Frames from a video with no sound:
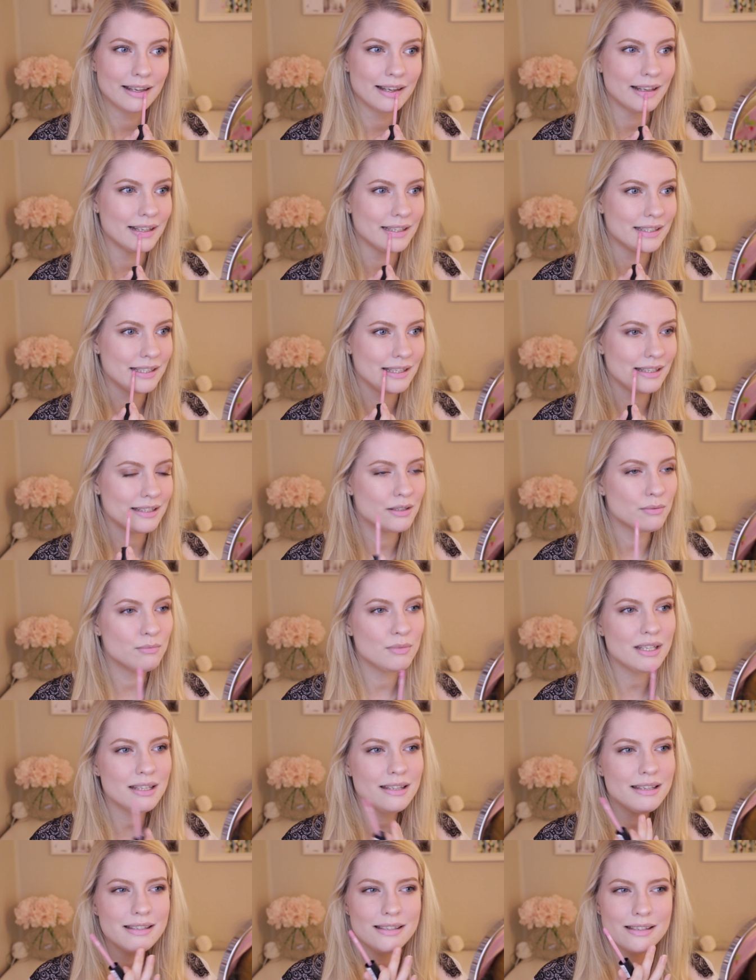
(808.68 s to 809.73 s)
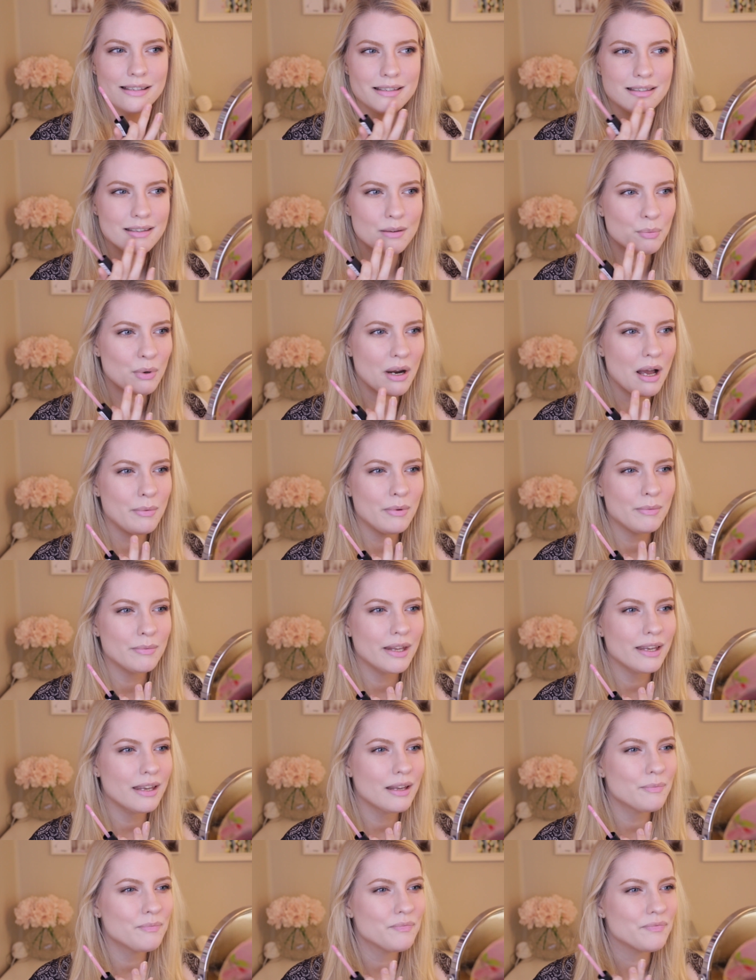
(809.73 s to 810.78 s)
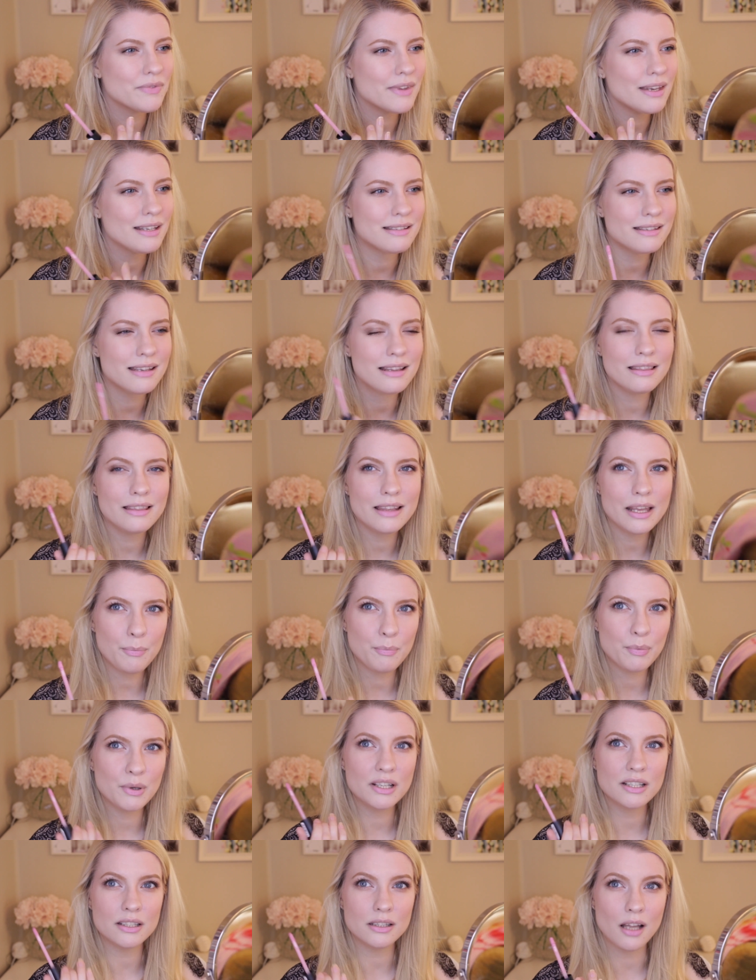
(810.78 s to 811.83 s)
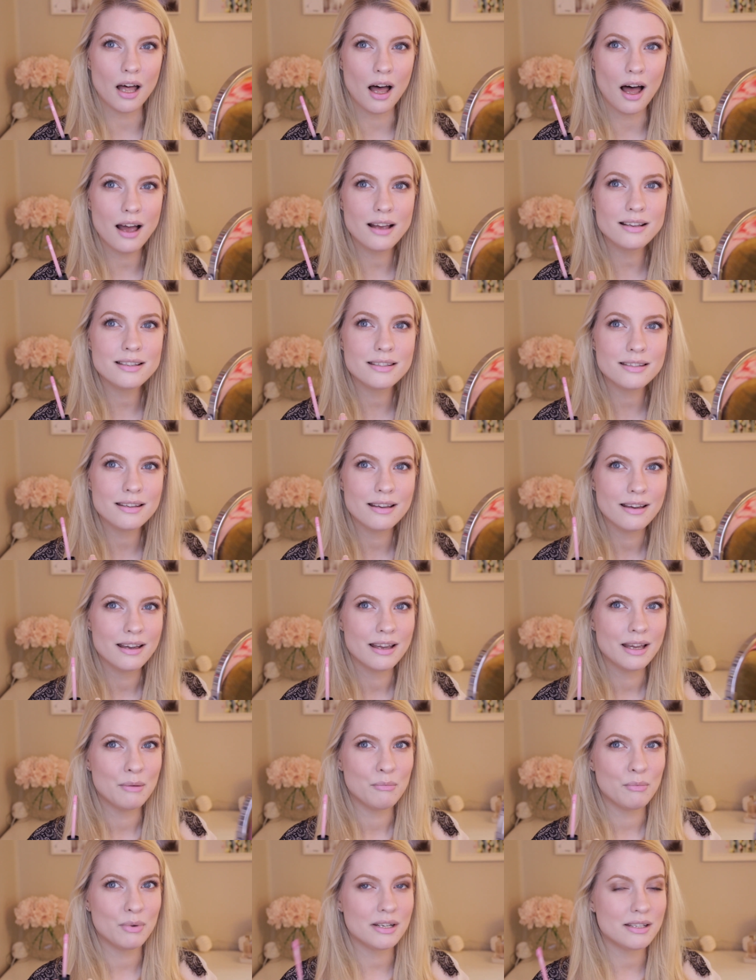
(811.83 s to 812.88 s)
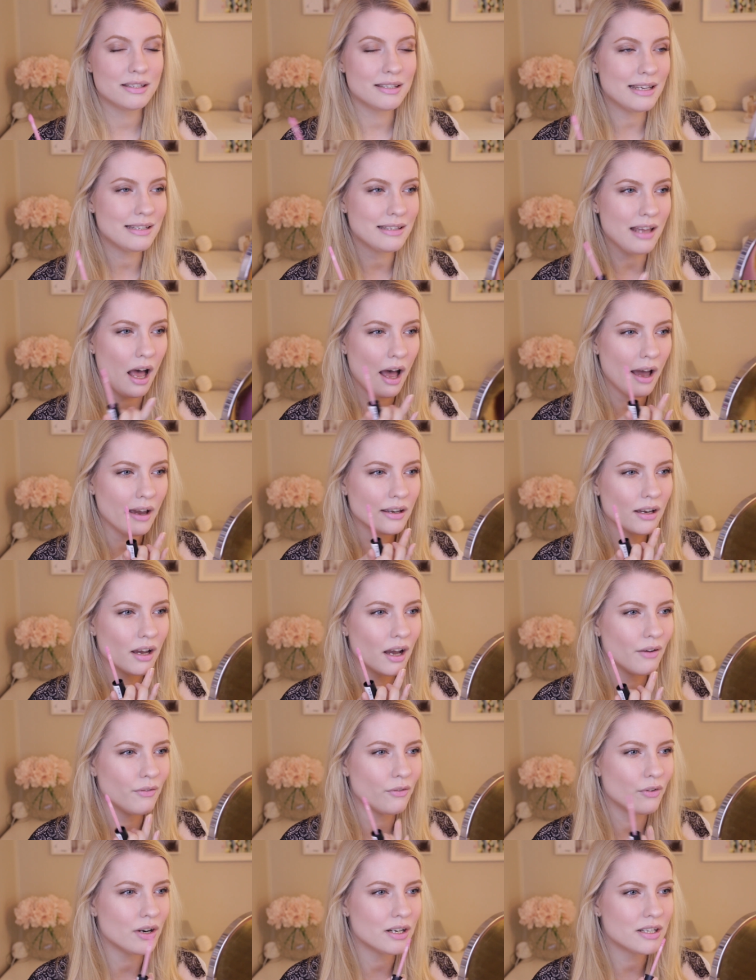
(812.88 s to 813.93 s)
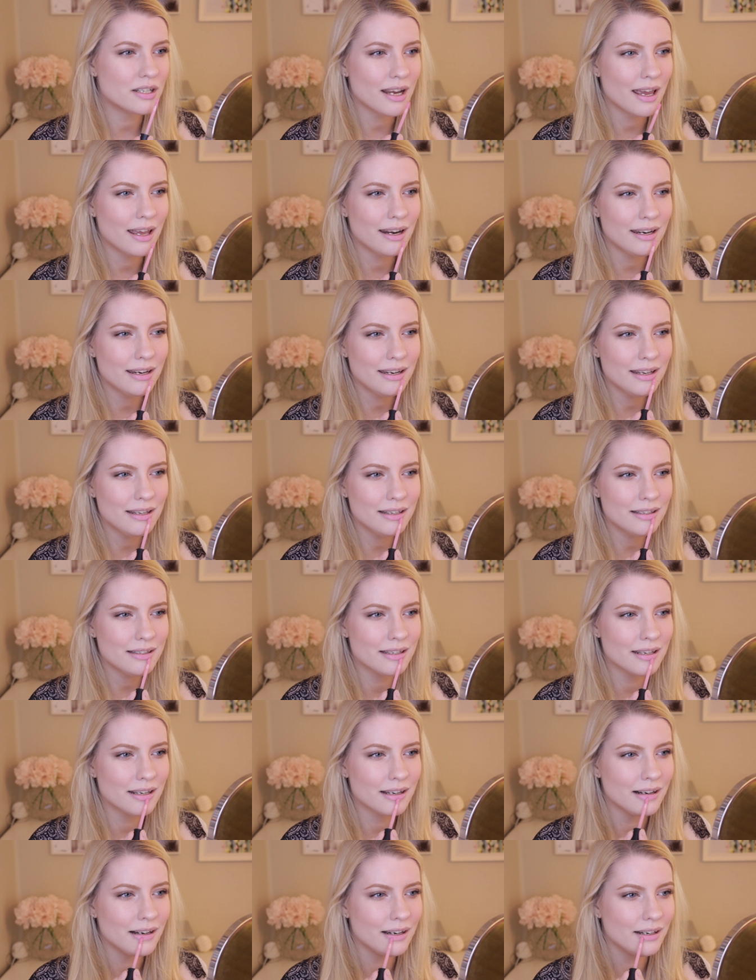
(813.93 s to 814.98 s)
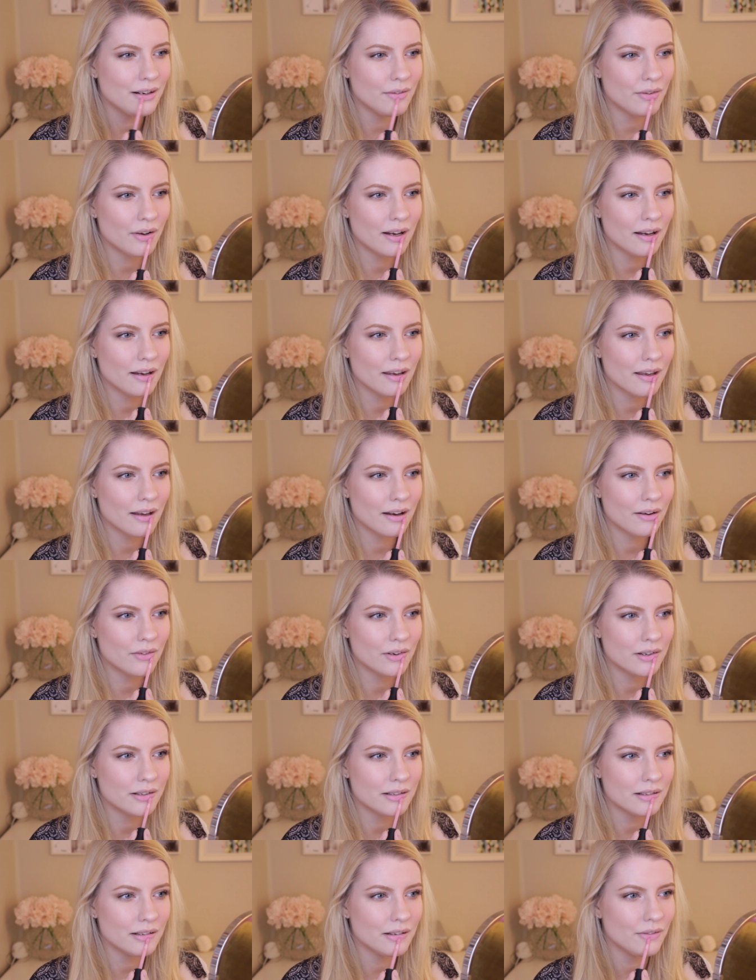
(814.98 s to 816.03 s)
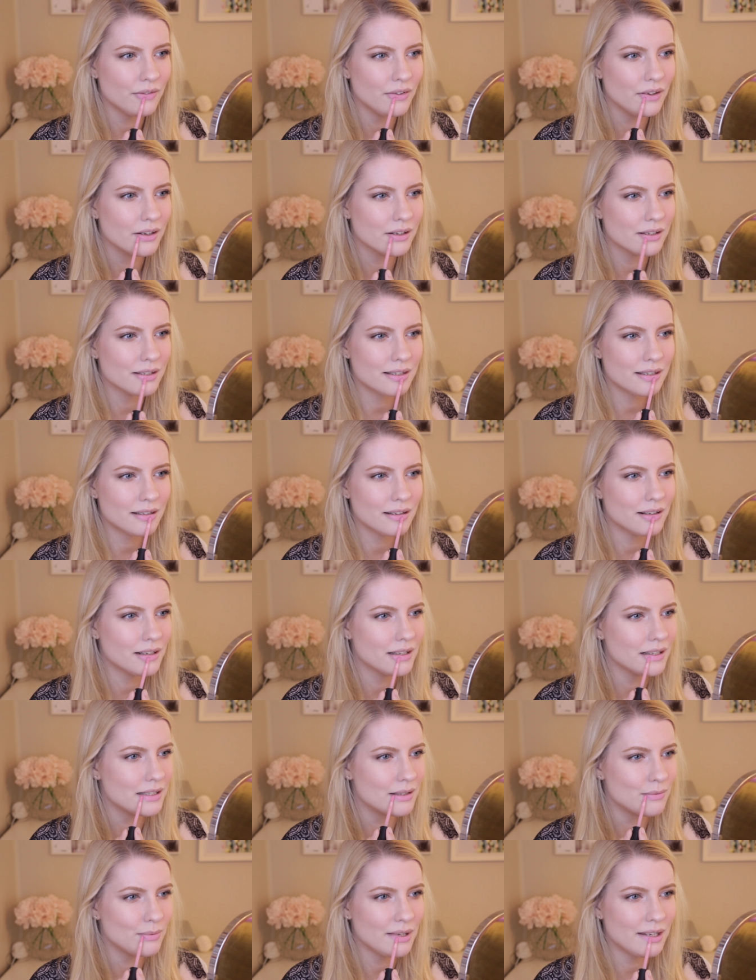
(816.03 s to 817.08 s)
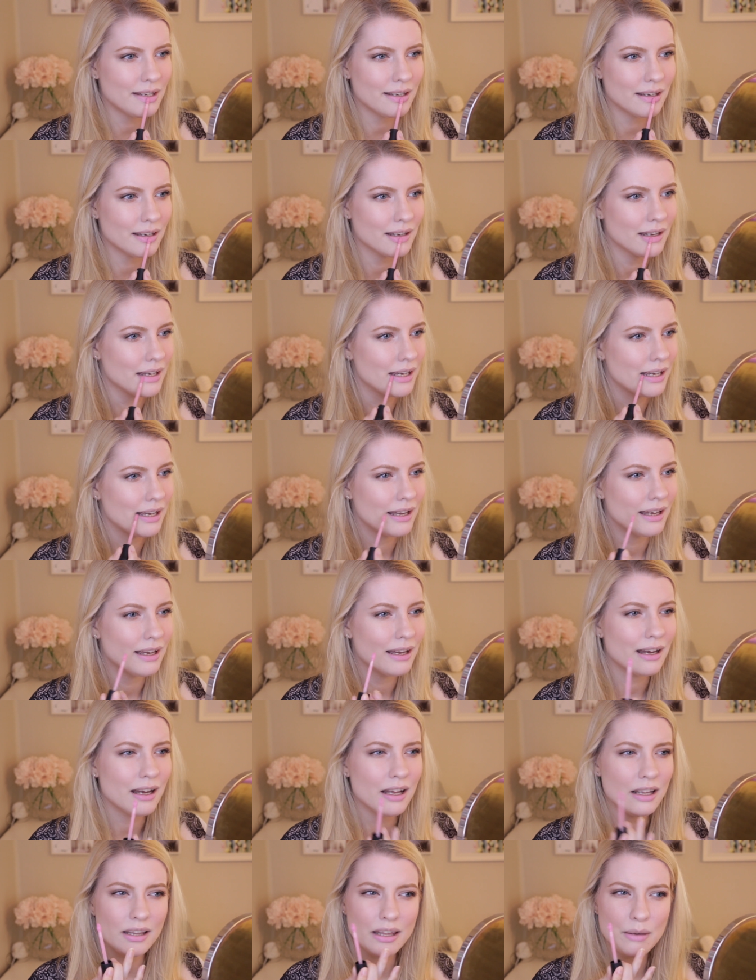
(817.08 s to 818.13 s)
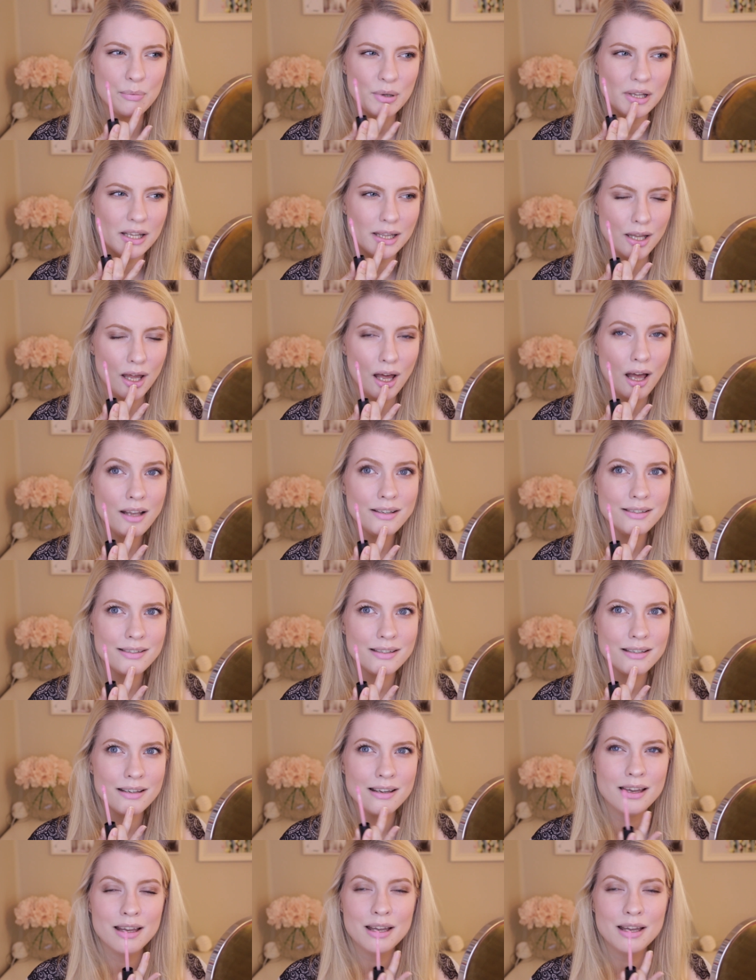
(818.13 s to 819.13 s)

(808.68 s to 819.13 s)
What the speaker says: And see, to me, this is the problem. Like, it's a lip gloss, but it says high coverage, and it is kind of high coverage if you consider this being a lip gloss.